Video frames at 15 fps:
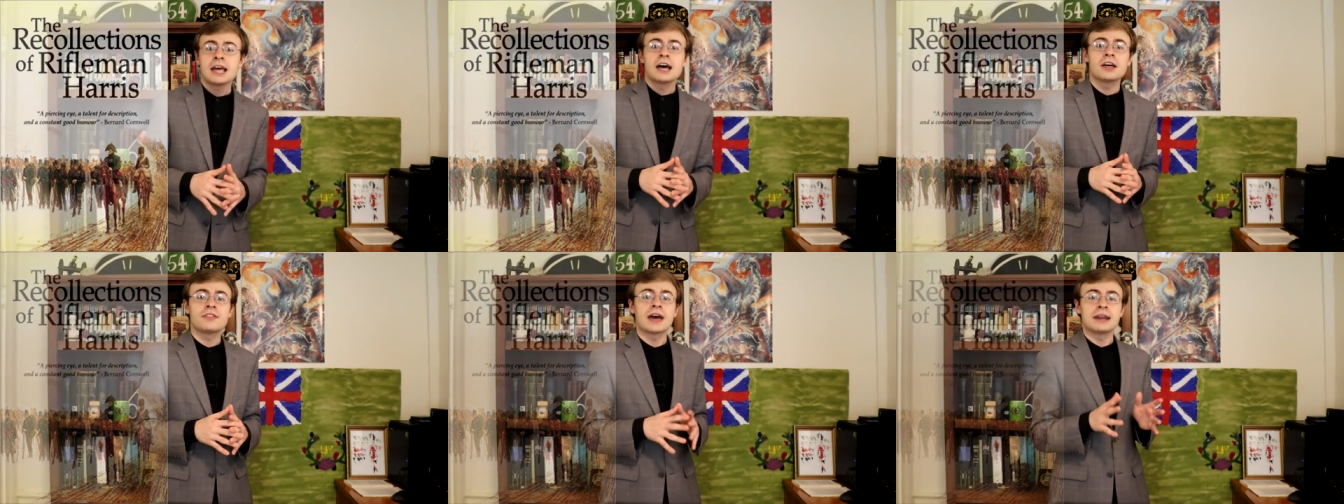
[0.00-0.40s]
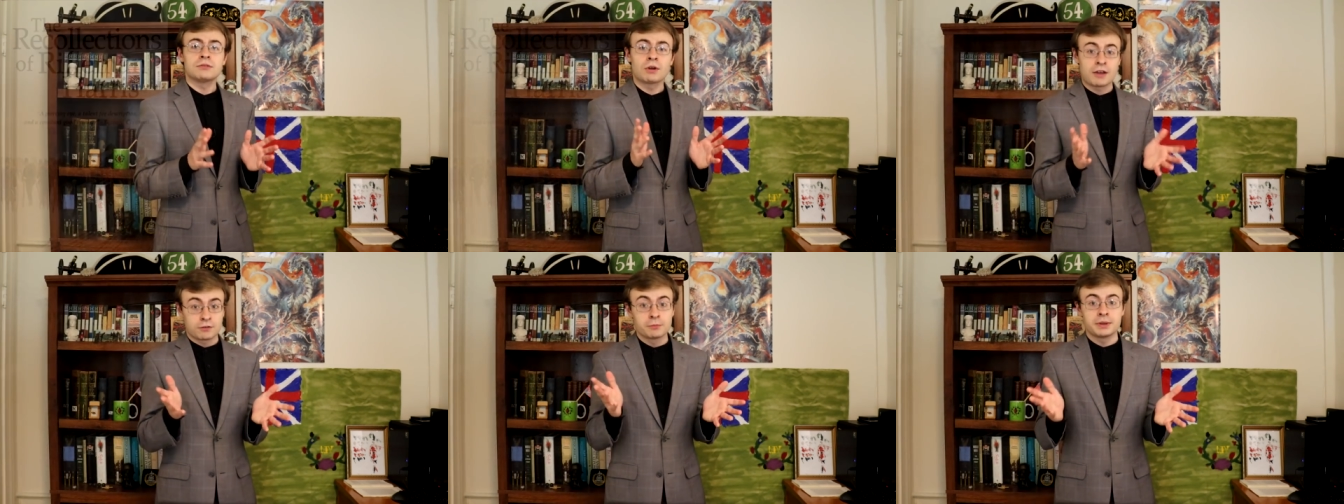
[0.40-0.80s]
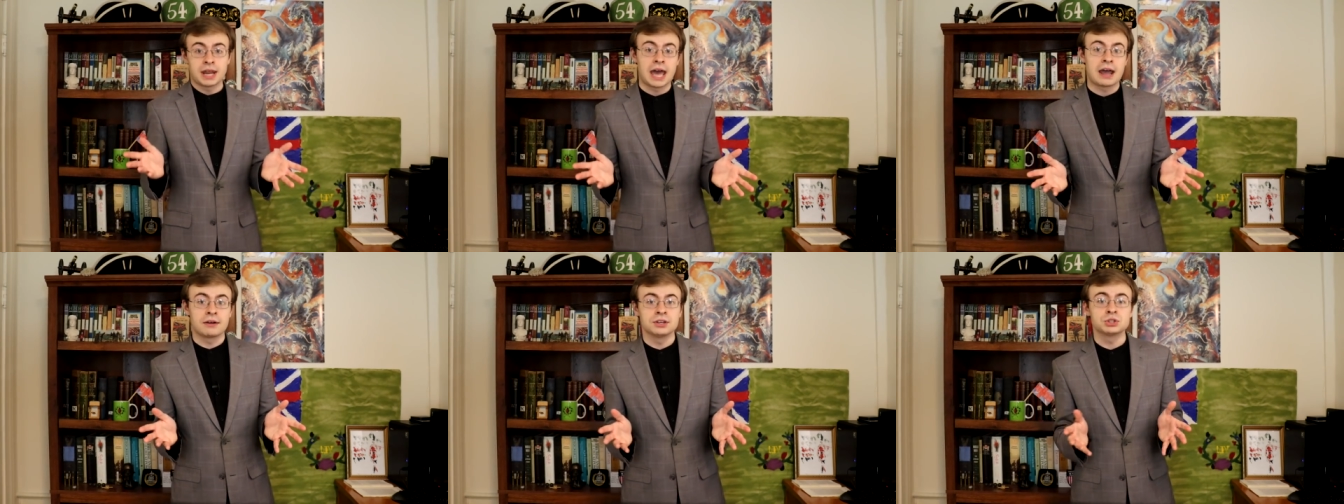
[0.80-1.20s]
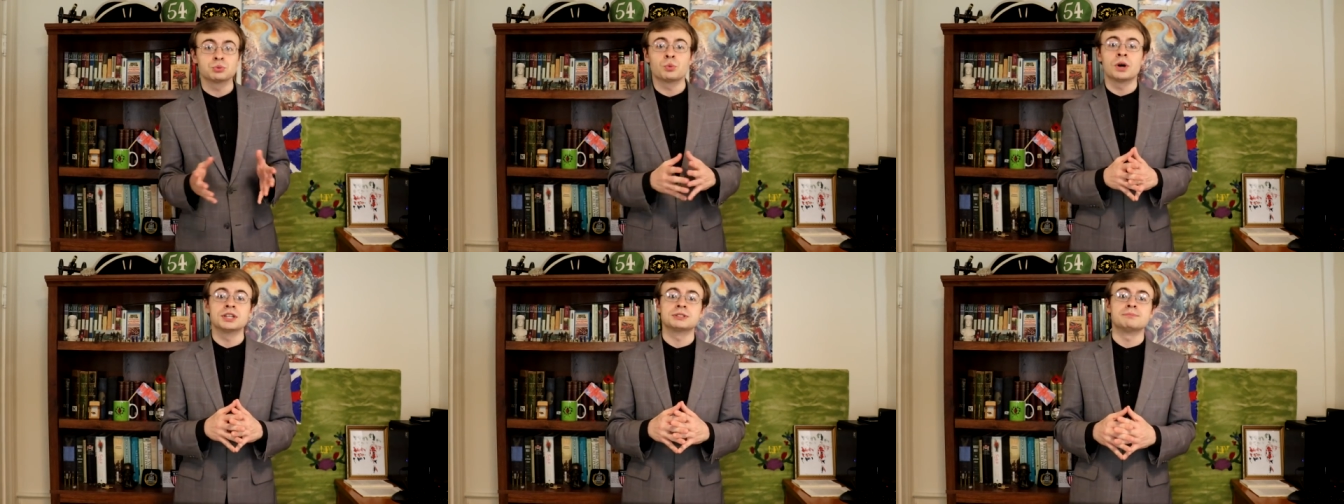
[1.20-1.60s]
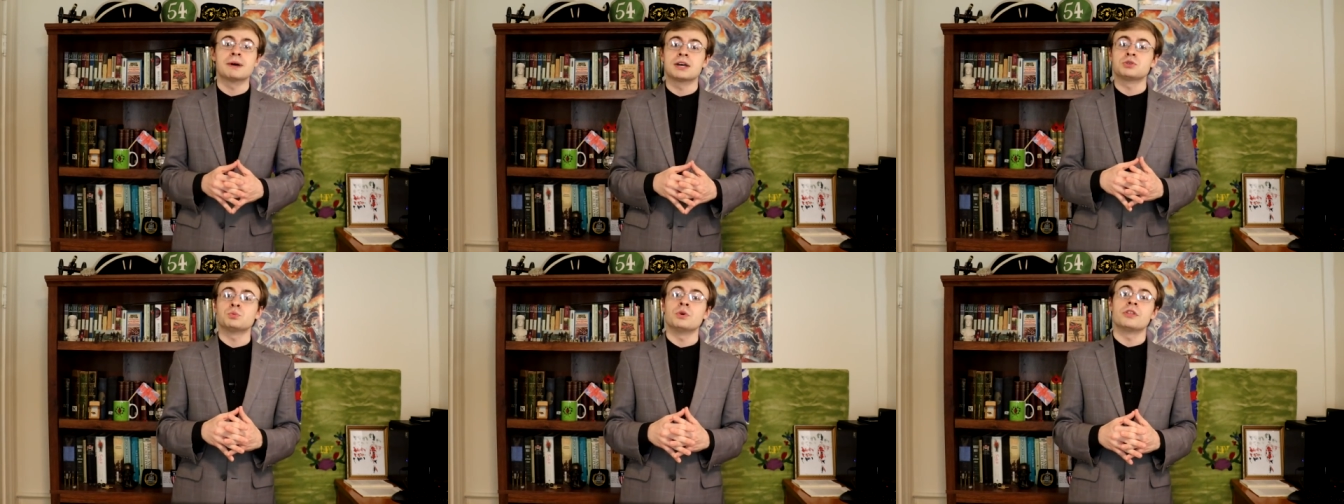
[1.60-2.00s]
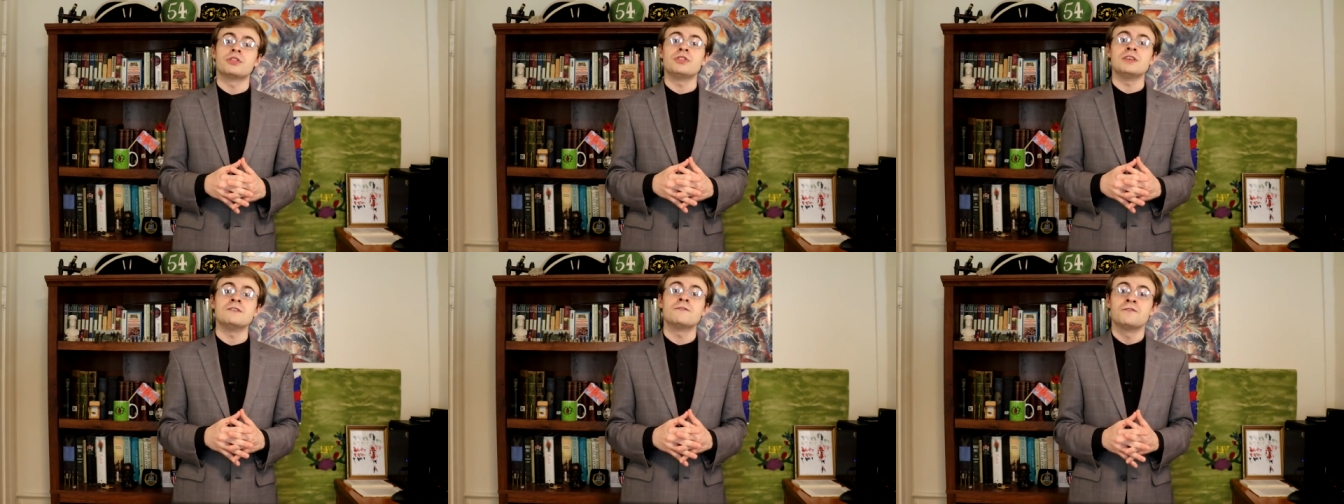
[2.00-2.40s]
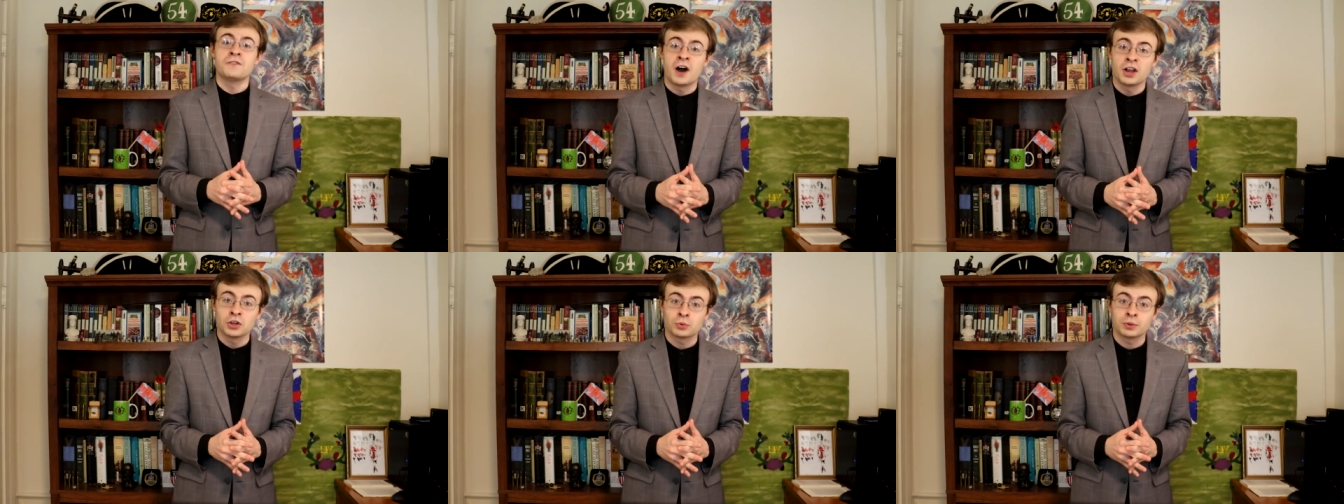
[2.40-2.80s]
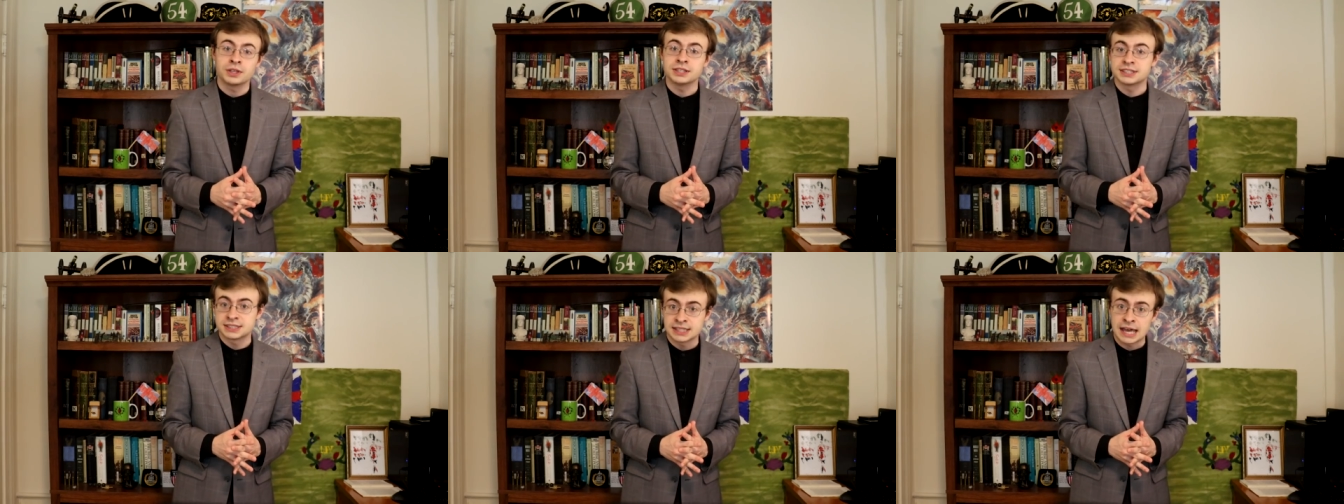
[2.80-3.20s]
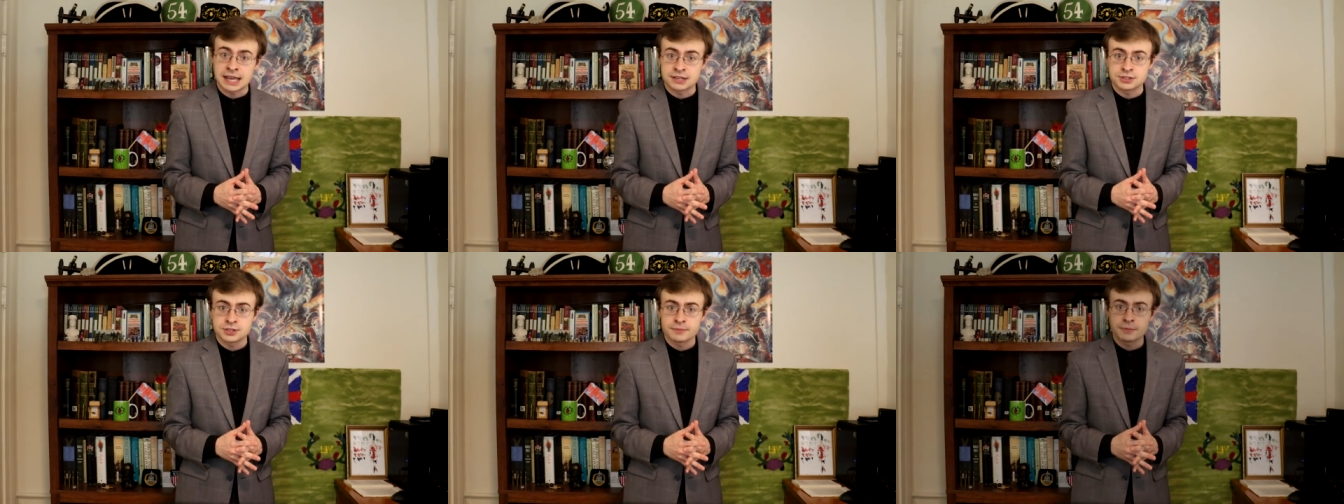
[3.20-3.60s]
uh, that Rifleman Harris was met with the following sight.